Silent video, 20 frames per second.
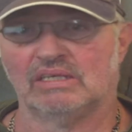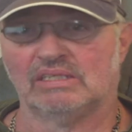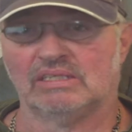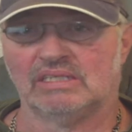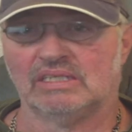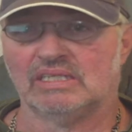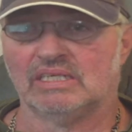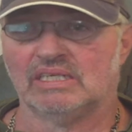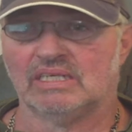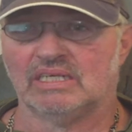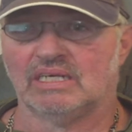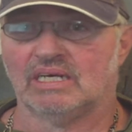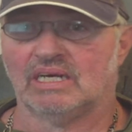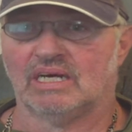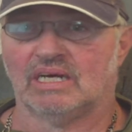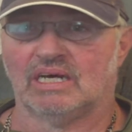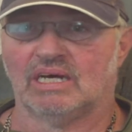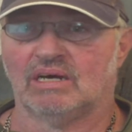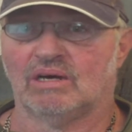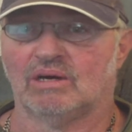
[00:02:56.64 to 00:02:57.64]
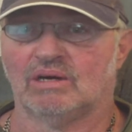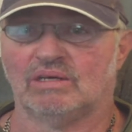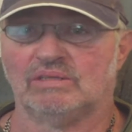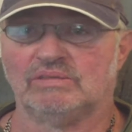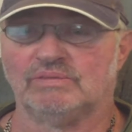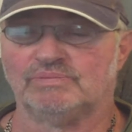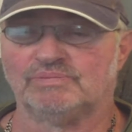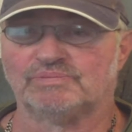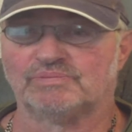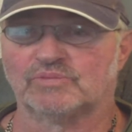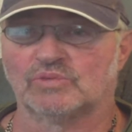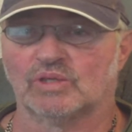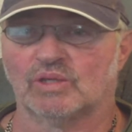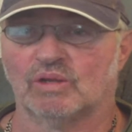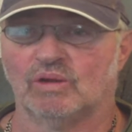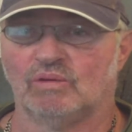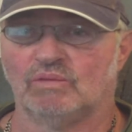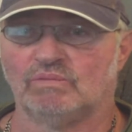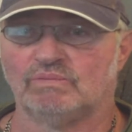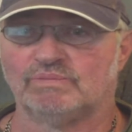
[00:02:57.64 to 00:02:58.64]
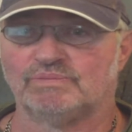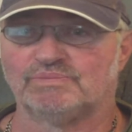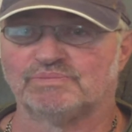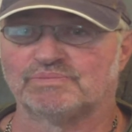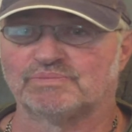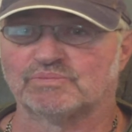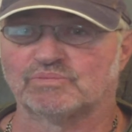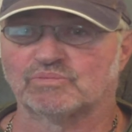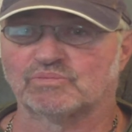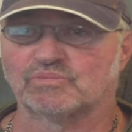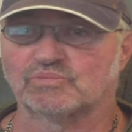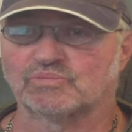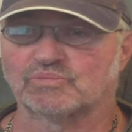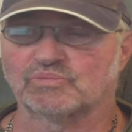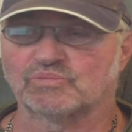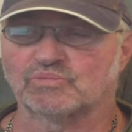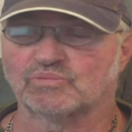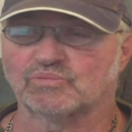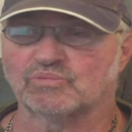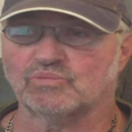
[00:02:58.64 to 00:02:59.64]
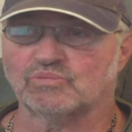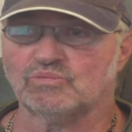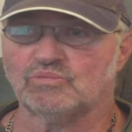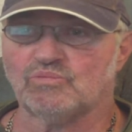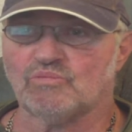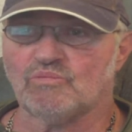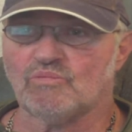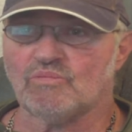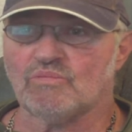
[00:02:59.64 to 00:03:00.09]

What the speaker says: (no one is talking)